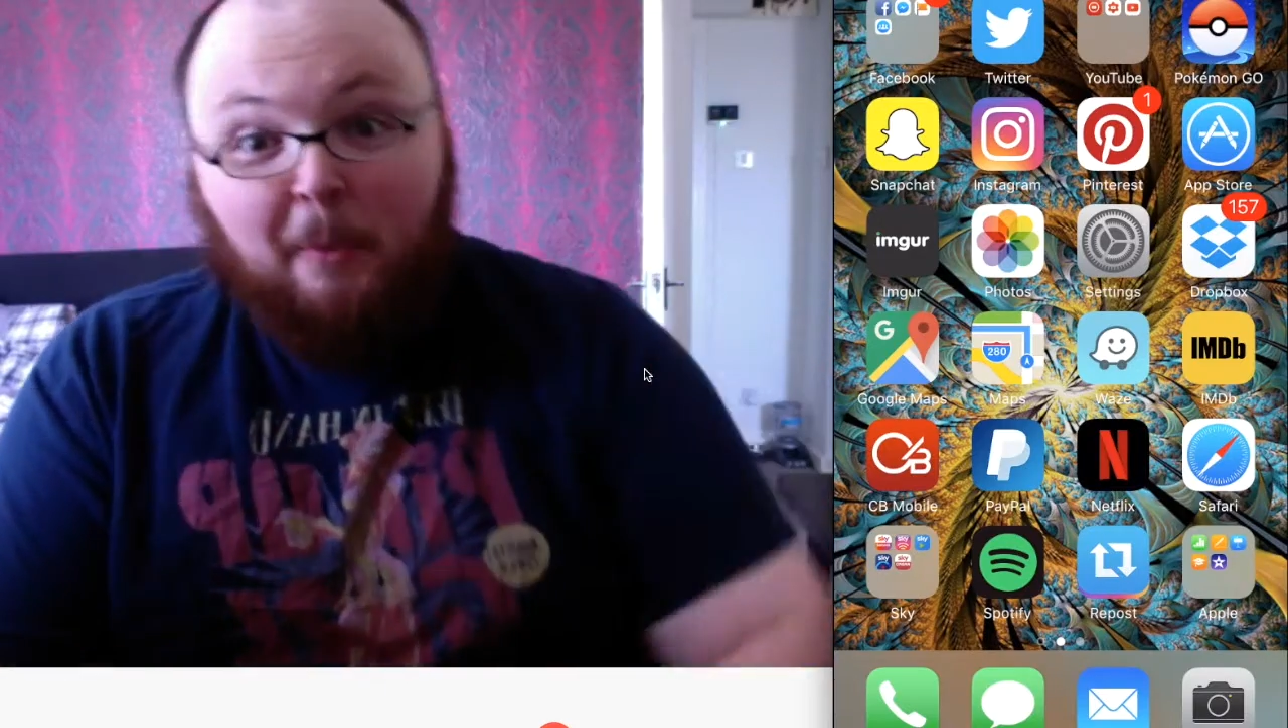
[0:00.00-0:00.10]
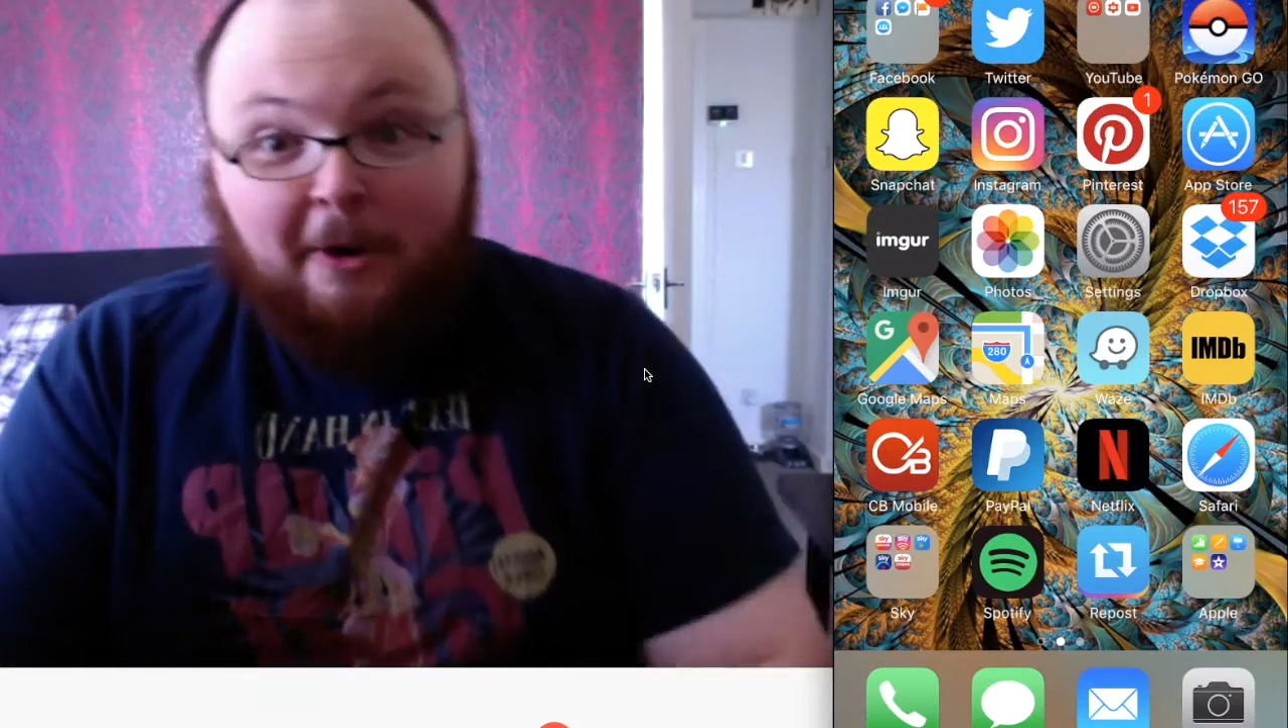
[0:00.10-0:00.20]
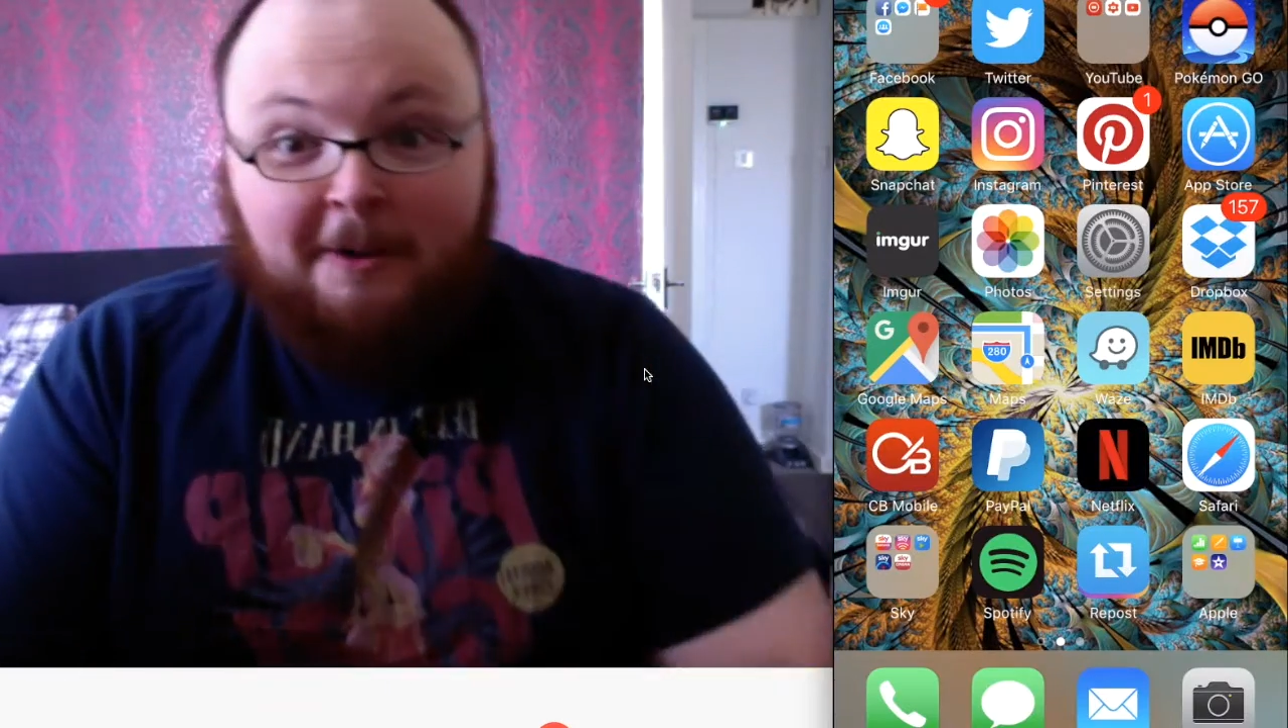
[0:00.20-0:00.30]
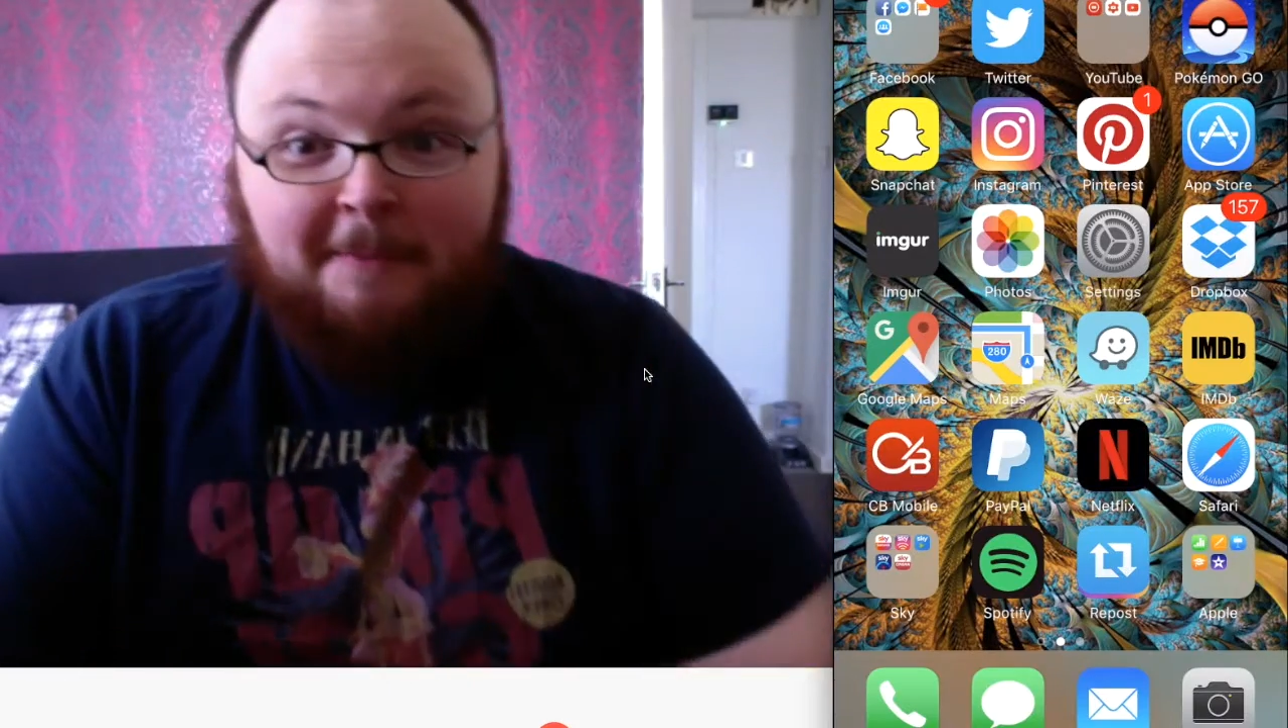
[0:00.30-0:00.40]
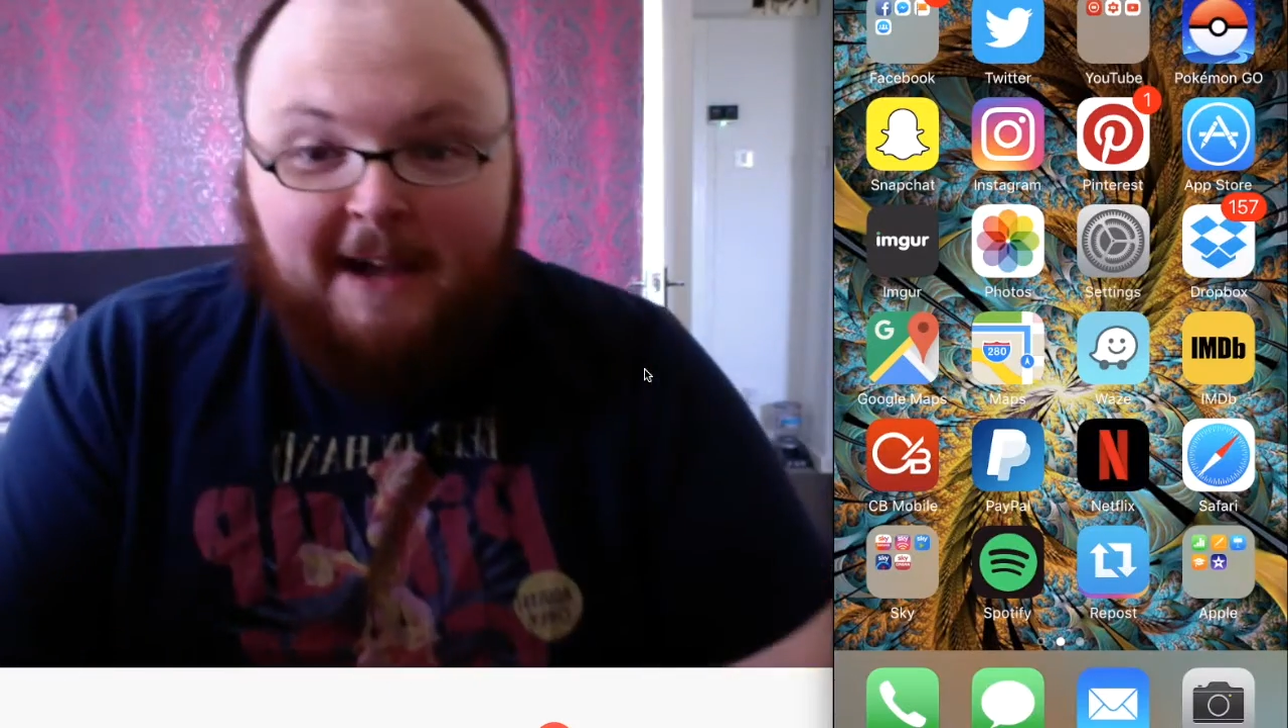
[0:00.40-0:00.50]

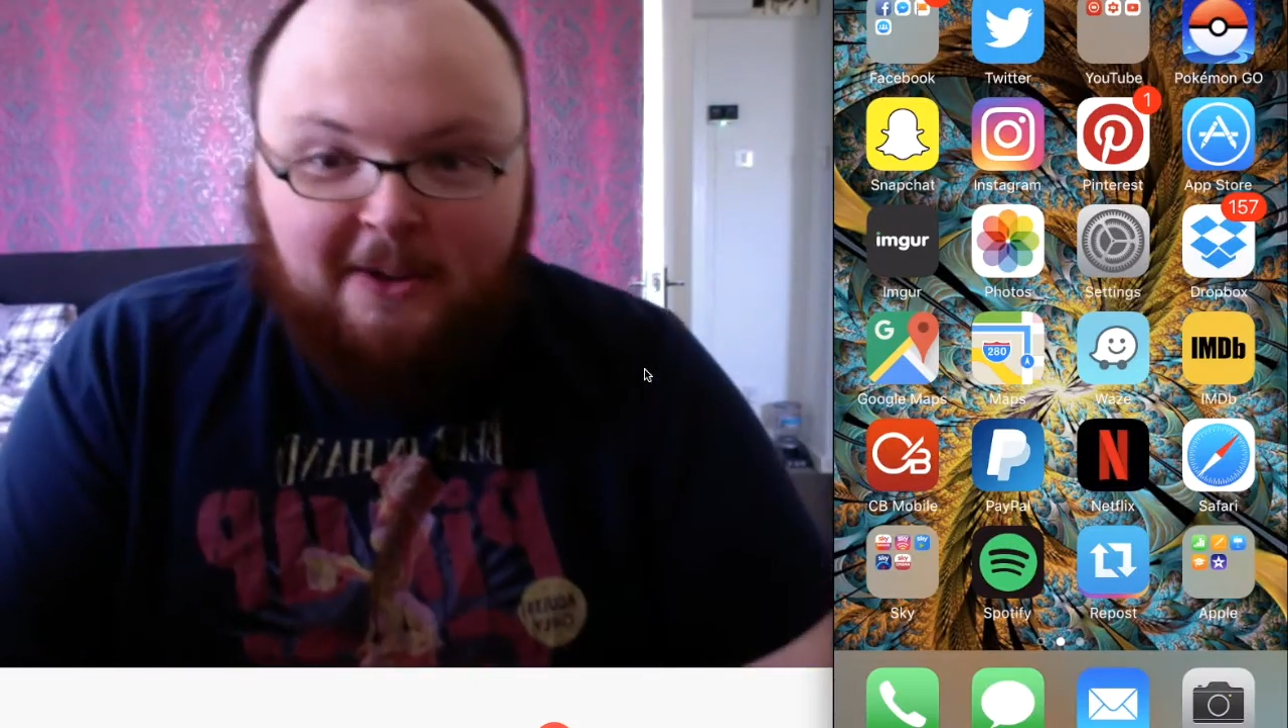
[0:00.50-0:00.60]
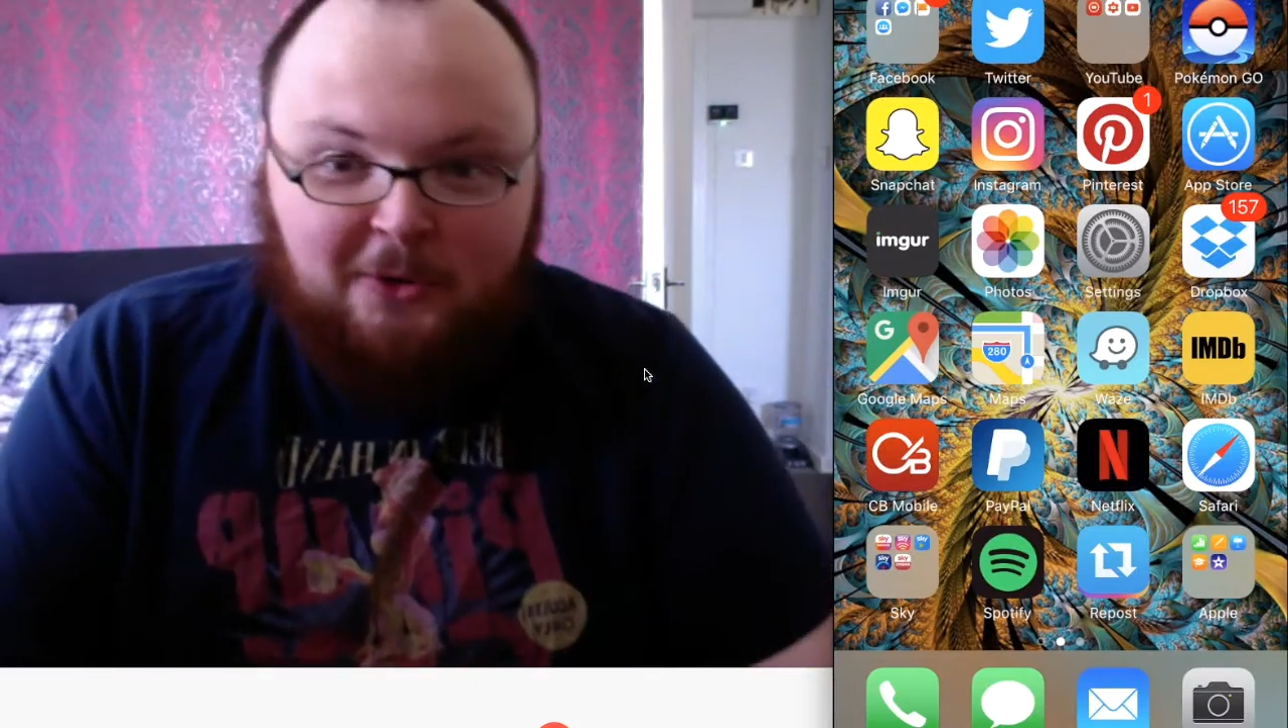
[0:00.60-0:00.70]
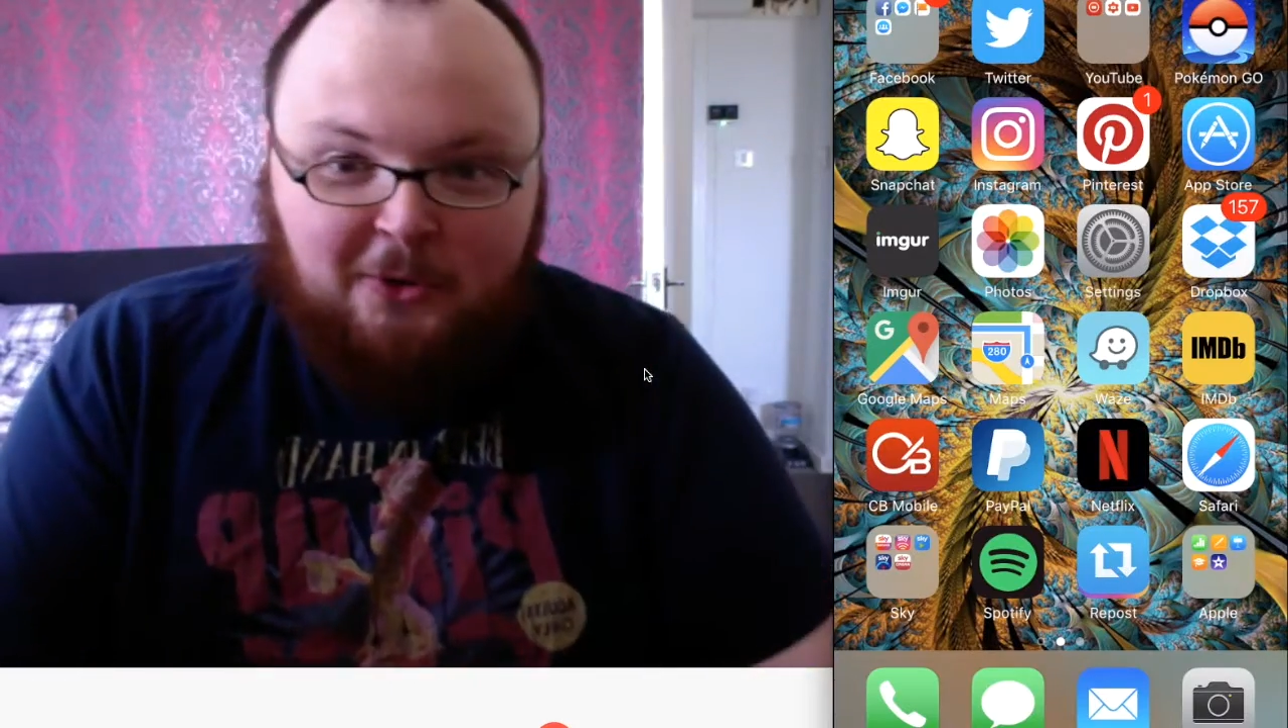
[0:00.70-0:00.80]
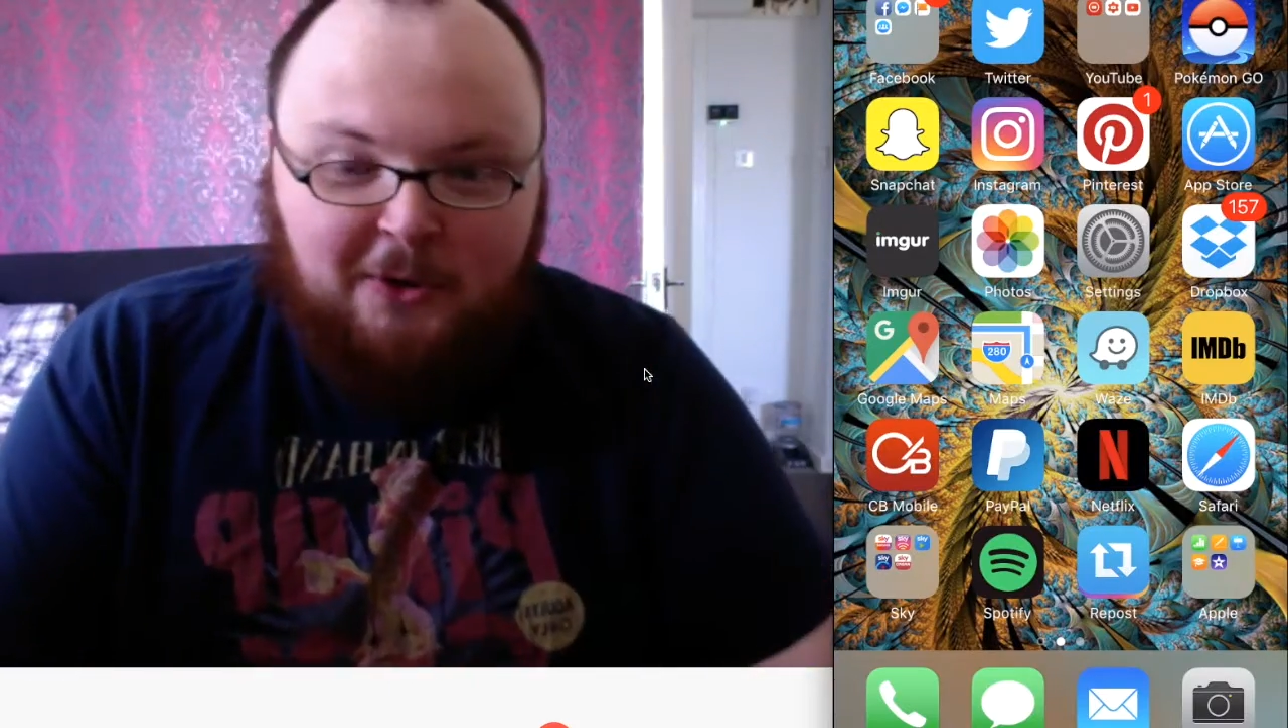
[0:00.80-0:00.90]
welcome back to